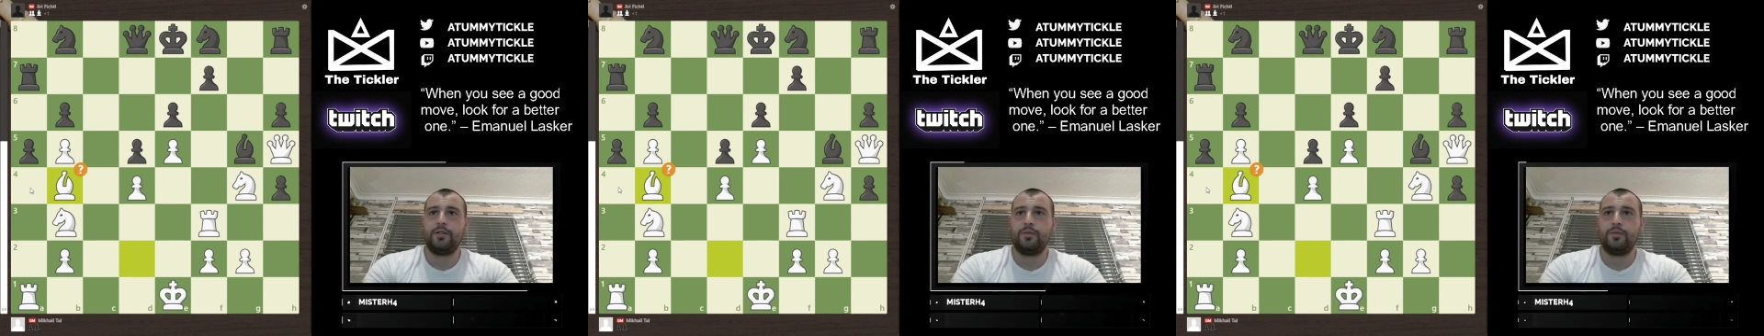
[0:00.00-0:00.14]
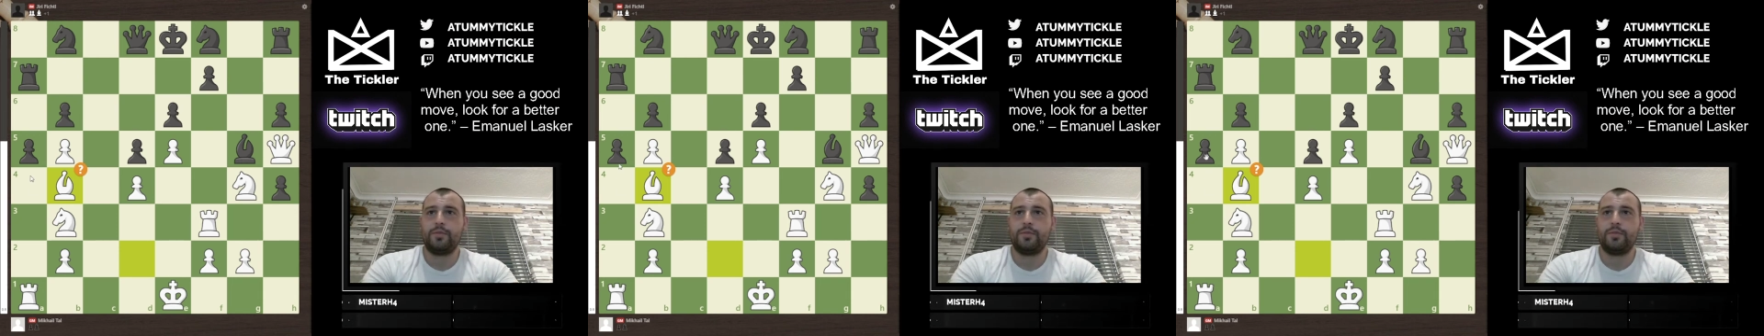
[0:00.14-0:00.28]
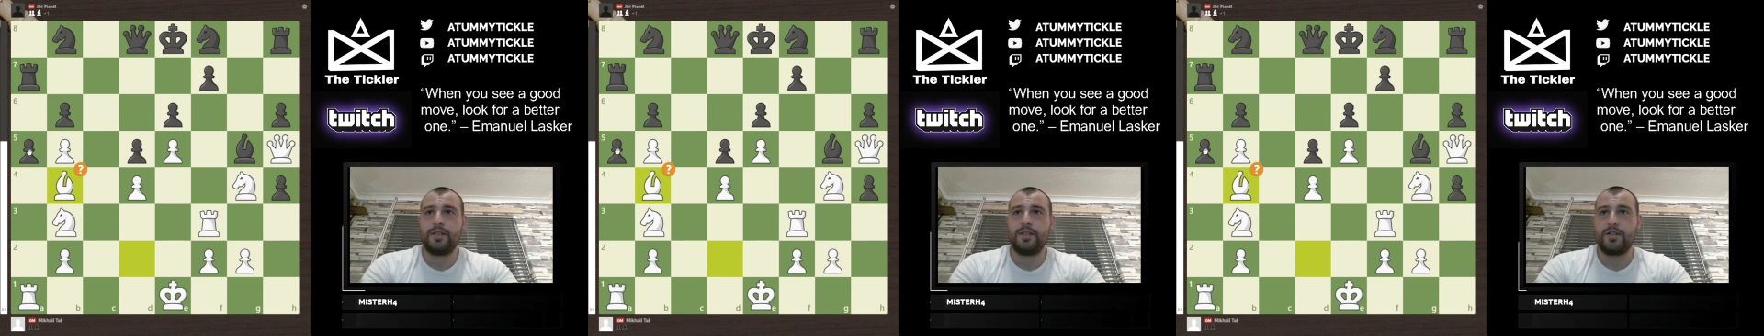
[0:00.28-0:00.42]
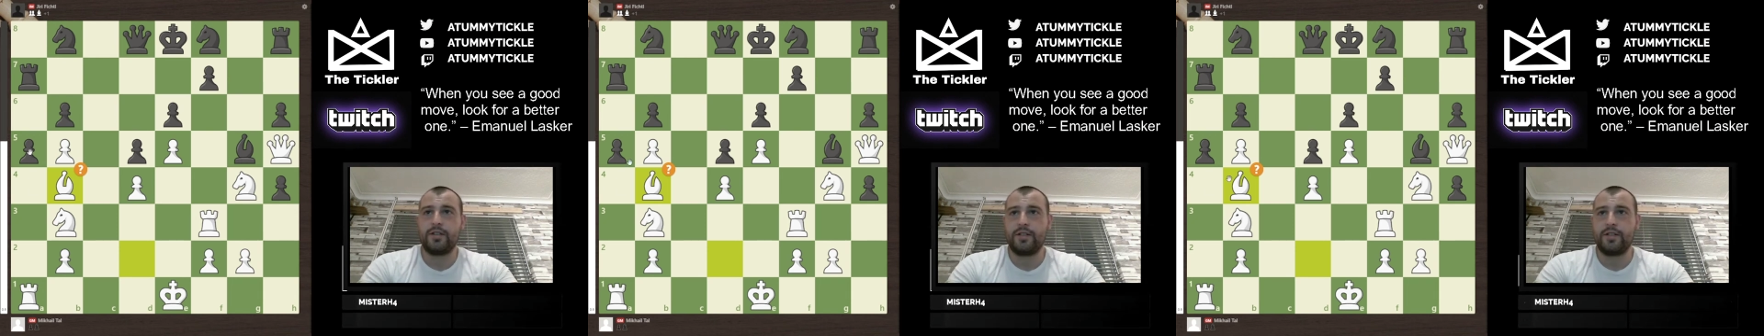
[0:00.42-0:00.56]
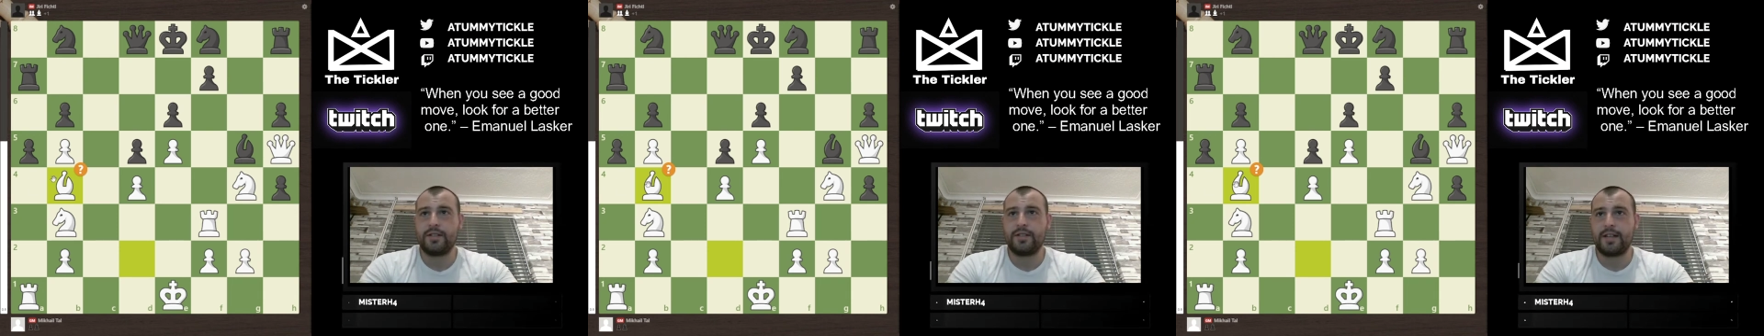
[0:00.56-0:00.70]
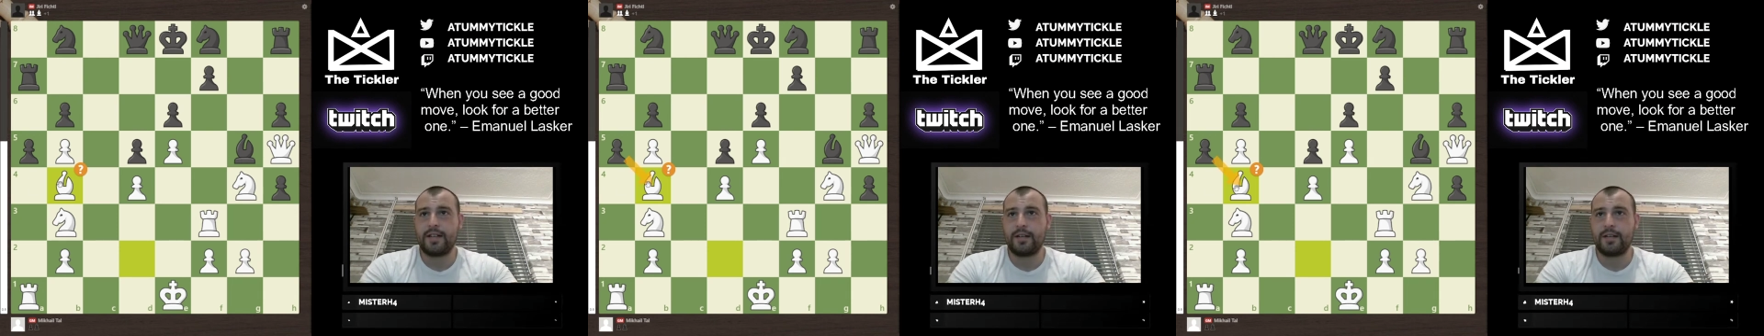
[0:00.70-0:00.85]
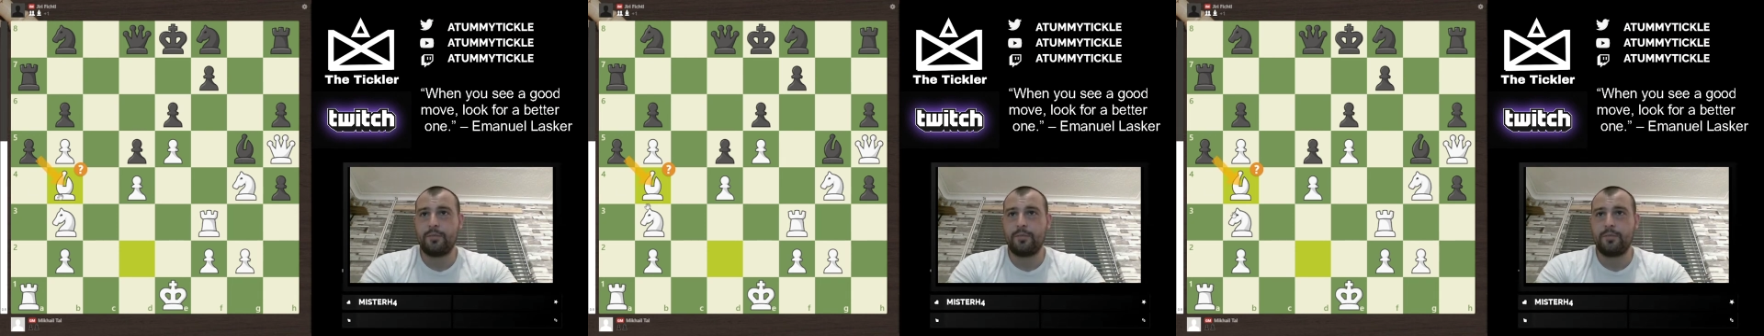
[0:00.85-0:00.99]
potentially sack
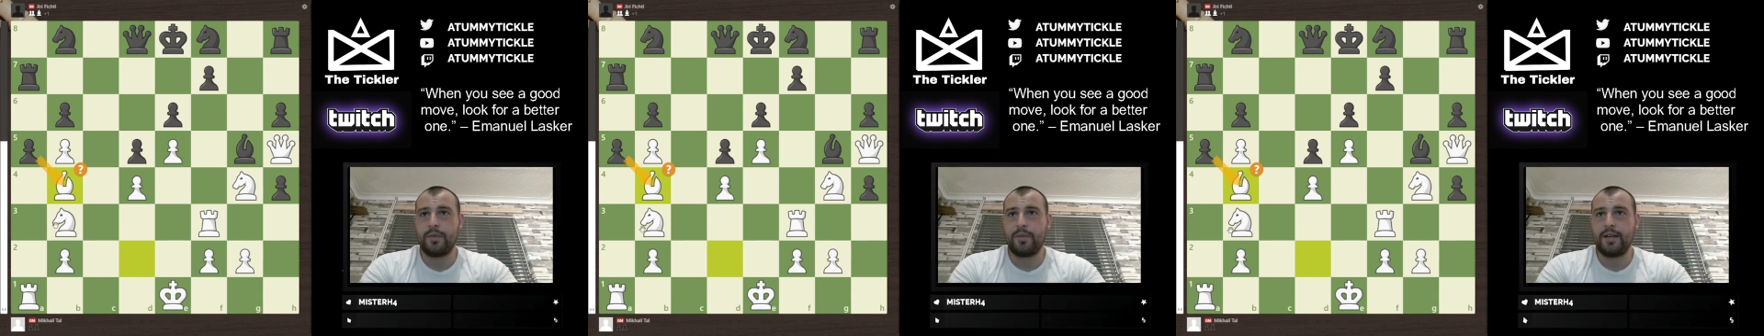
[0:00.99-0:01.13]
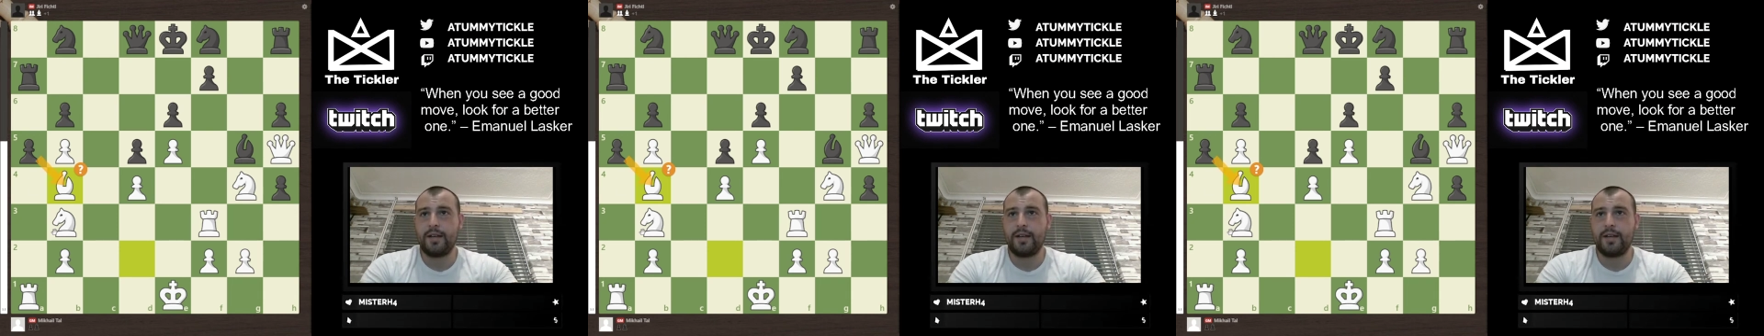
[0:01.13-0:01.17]
a piece.